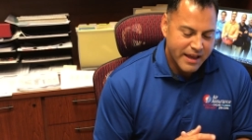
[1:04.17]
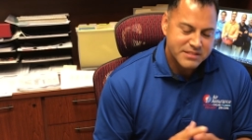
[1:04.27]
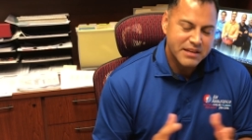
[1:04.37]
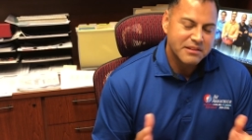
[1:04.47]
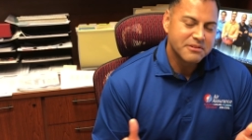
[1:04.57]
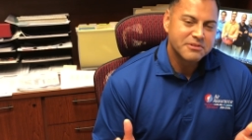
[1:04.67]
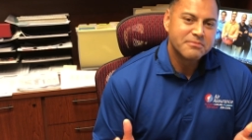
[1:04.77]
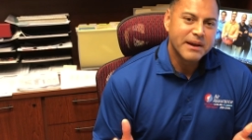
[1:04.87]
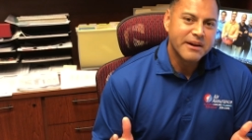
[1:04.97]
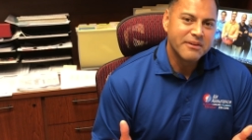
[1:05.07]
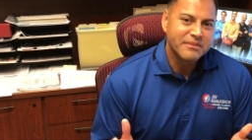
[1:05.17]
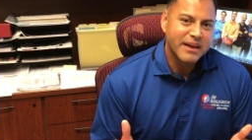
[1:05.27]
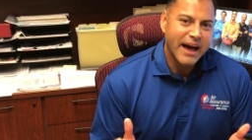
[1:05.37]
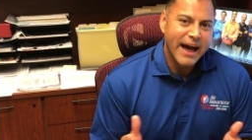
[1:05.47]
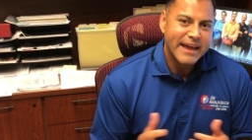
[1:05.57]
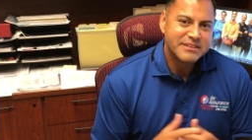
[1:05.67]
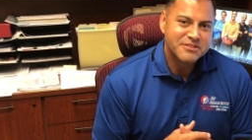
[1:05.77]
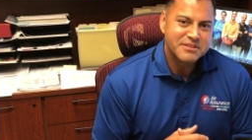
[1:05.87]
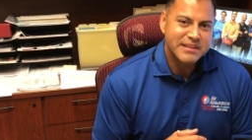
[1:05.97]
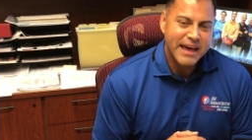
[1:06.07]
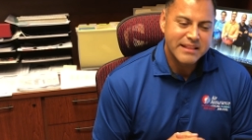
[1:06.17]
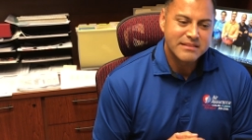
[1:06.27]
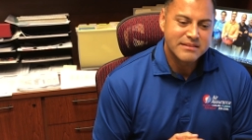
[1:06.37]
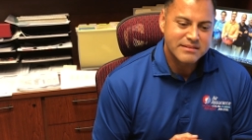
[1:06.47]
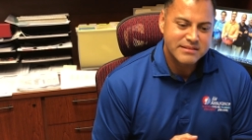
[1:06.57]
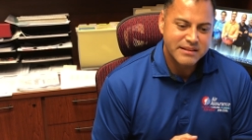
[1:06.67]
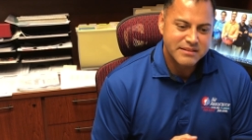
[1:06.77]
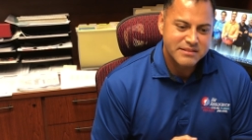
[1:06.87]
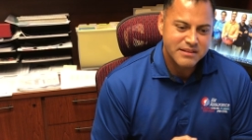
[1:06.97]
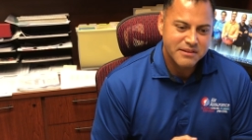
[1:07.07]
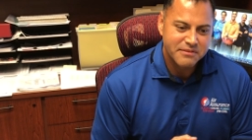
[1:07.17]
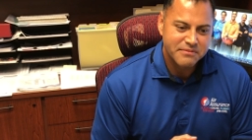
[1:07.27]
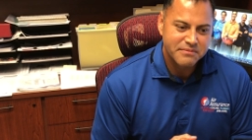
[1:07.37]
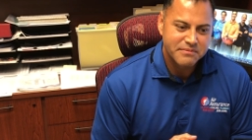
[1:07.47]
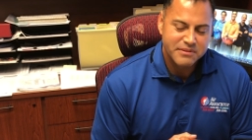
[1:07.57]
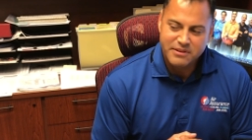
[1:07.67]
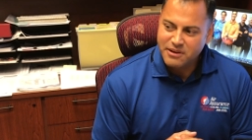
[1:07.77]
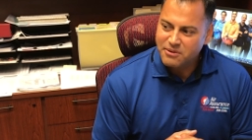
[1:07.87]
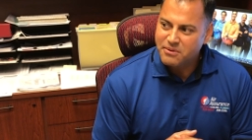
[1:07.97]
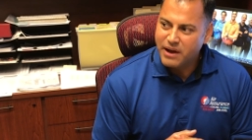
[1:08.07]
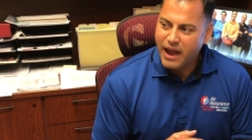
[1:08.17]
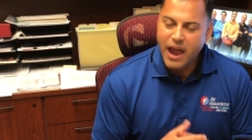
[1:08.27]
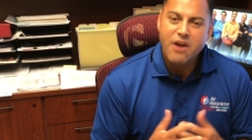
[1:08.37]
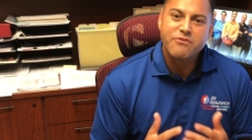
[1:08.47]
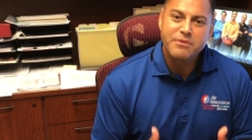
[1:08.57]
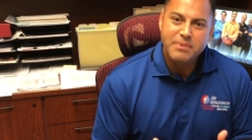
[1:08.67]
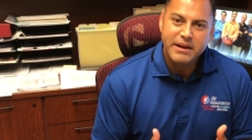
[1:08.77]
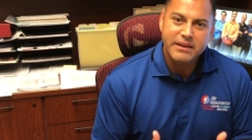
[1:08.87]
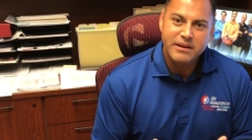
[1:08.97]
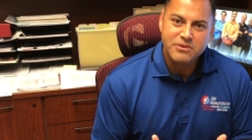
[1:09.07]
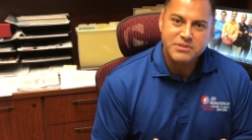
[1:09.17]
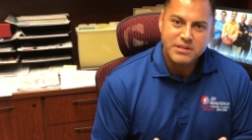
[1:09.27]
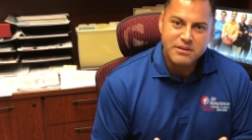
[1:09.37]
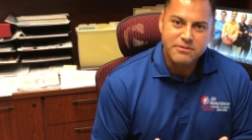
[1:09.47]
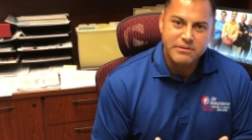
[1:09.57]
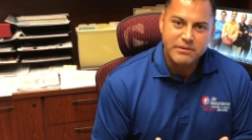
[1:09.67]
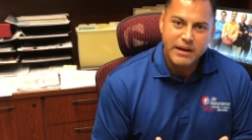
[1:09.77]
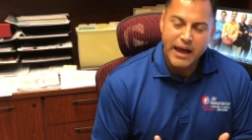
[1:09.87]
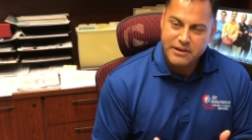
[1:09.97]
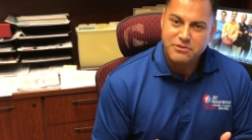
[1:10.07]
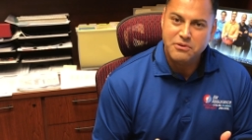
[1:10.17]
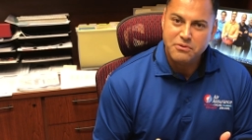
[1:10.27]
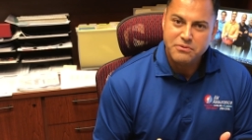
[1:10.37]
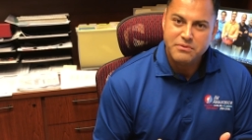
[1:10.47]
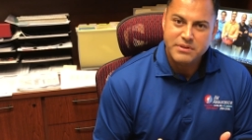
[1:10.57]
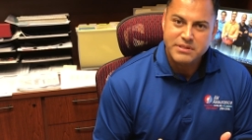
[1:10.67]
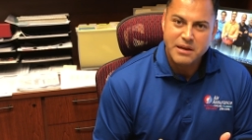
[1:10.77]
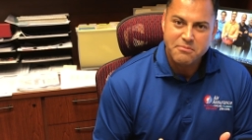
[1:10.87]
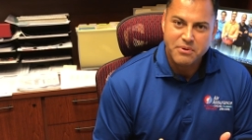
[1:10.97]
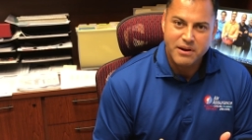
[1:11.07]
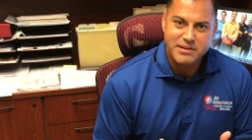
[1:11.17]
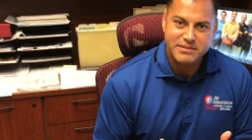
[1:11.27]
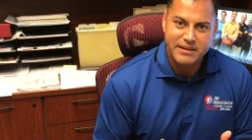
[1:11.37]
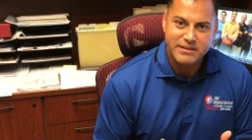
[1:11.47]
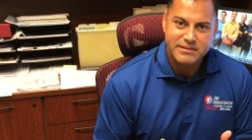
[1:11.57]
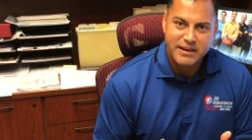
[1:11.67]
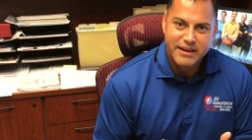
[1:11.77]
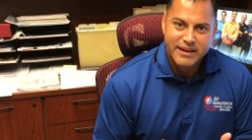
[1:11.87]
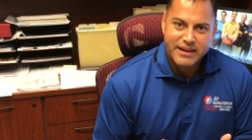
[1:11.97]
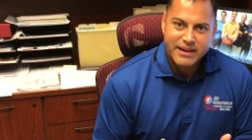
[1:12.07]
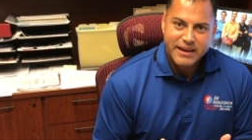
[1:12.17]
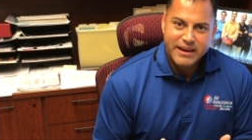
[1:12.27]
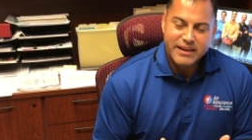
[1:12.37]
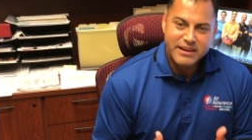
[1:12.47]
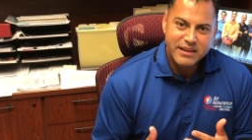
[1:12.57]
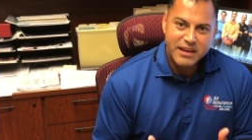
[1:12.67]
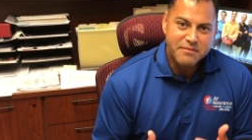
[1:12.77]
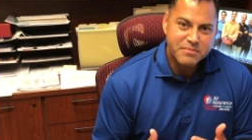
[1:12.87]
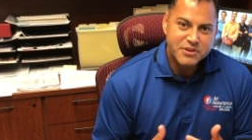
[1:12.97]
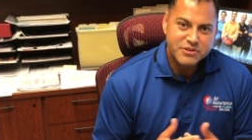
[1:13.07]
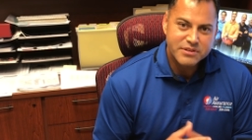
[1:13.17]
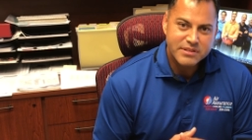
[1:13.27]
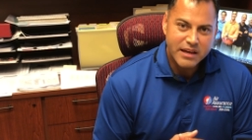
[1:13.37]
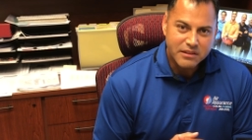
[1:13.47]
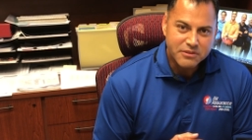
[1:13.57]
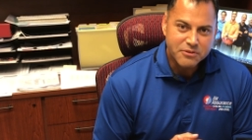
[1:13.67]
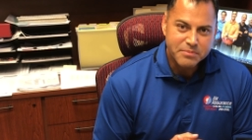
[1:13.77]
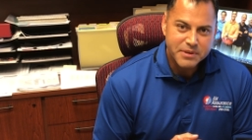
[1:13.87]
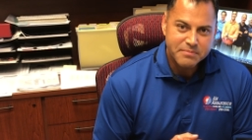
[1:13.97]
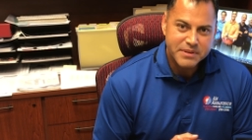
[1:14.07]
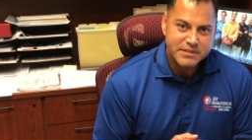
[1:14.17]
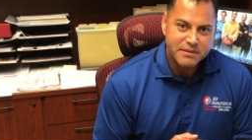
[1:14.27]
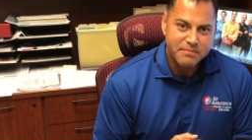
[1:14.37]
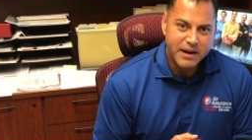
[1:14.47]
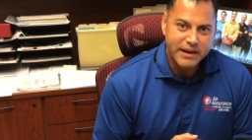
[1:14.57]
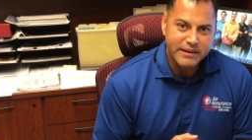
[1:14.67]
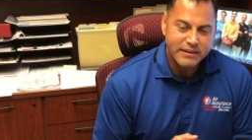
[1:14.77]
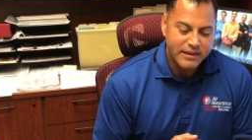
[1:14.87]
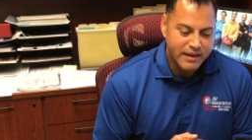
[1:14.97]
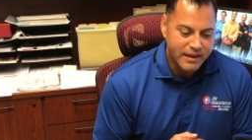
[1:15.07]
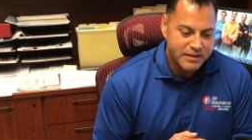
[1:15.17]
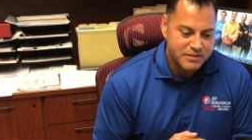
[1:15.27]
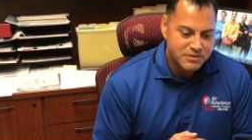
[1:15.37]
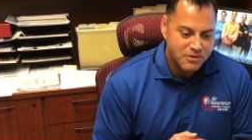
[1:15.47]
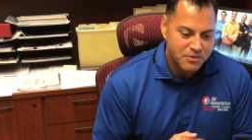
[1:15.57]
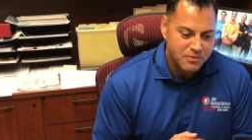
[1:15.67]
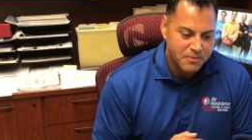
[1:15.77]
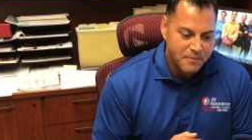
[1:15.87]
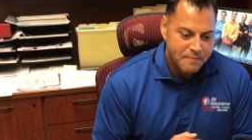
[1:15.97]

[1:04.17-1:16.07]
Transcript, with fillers: as I looked around, I just had this sense of, you know, everybody else here had to go through the same process. And it gave me just that little bit of peace of mind. And so